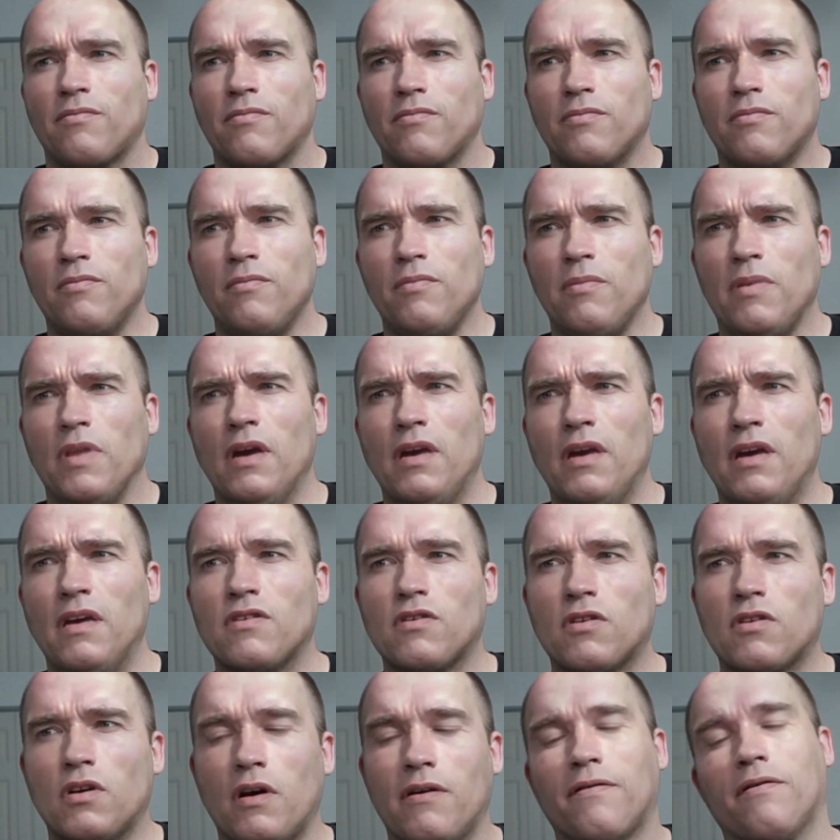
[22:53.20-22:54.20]
is
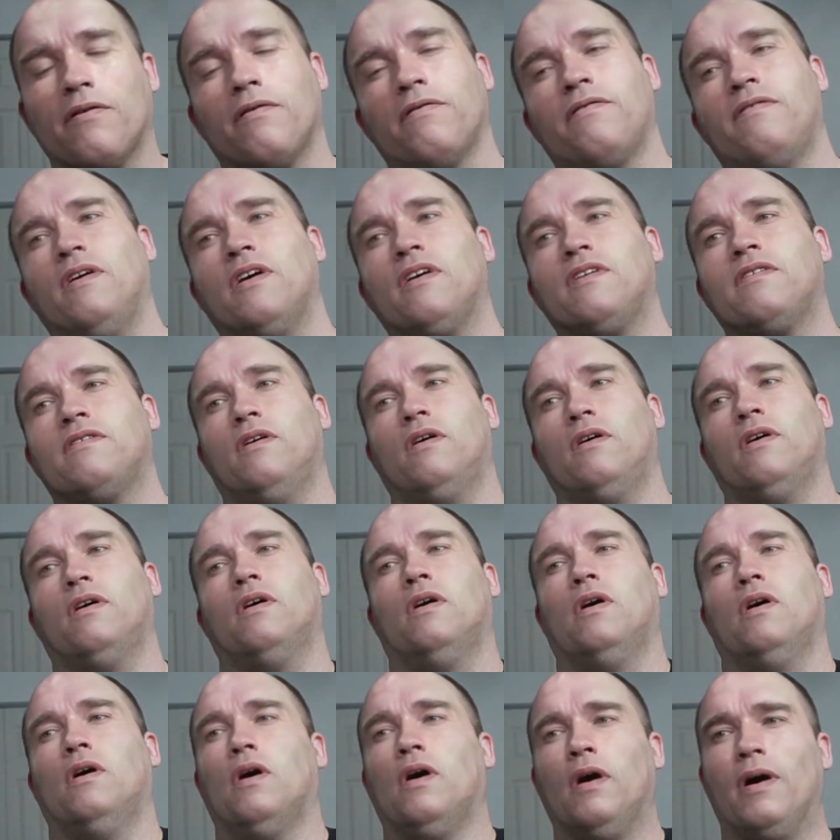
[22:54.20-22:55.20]
good for fixing
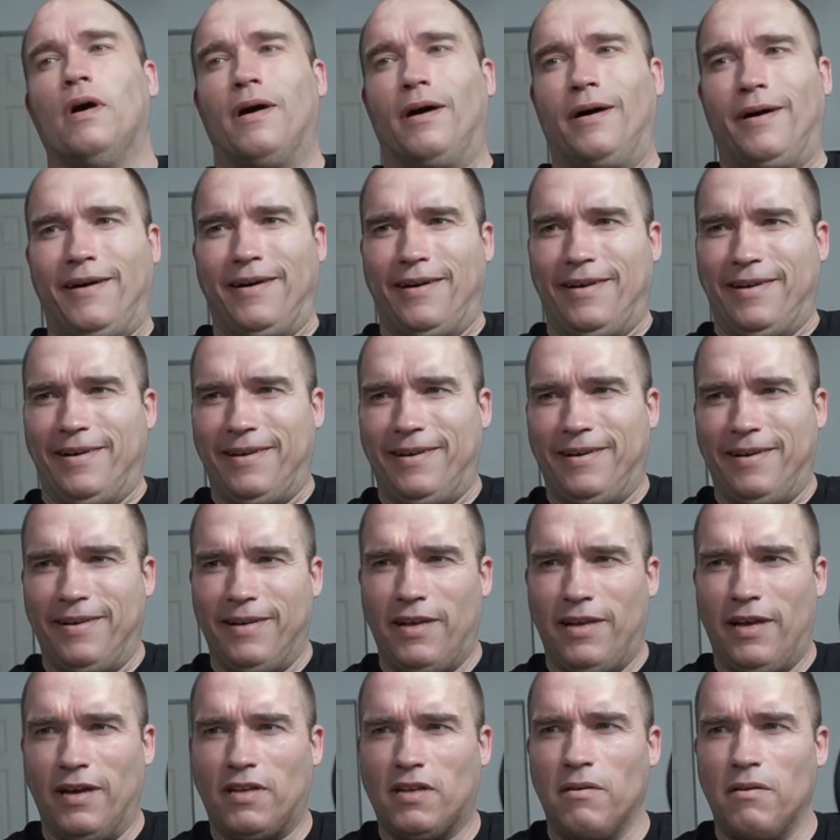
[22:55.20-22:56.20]

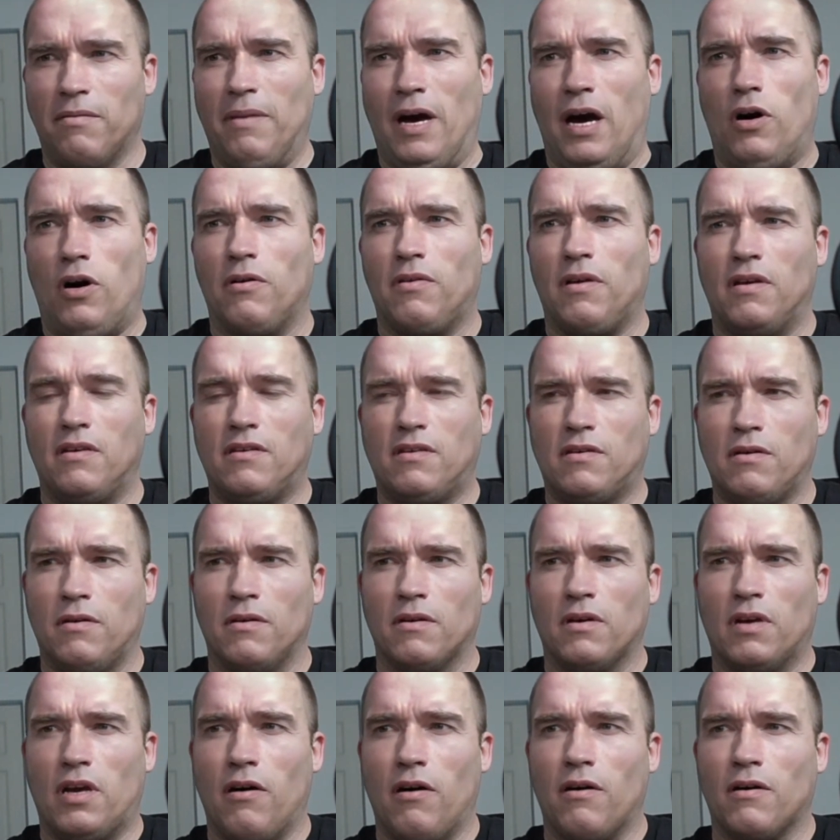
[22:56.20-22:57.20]
like the mouth on certain
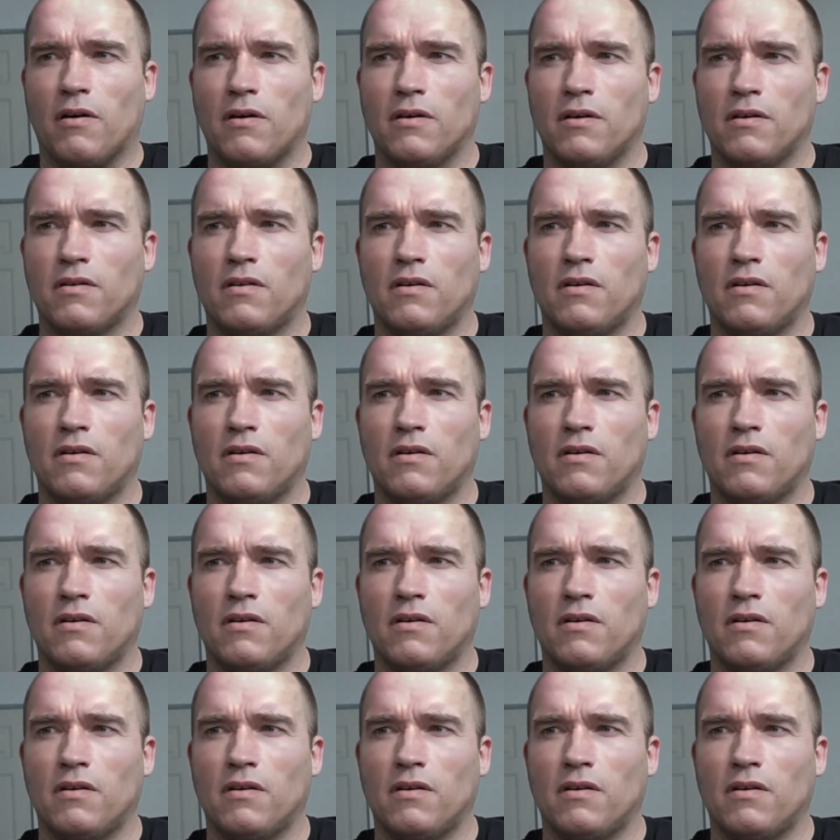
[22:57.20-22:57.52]
characters.